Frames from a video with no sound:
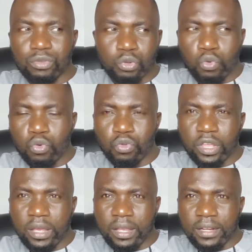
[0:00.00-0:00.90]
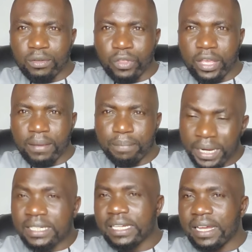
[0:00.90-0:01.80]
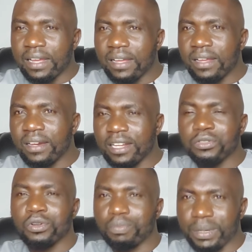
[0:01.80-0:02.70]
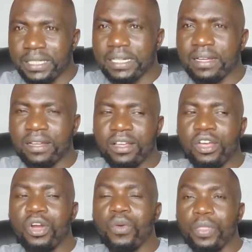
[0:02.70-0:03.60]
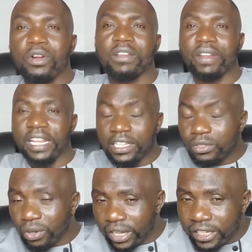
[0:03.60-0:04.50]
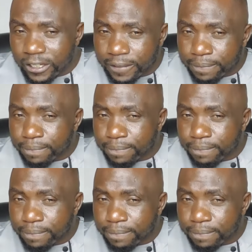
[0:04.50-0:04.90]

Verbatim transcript: to the printer, national printer, without even his knowledge.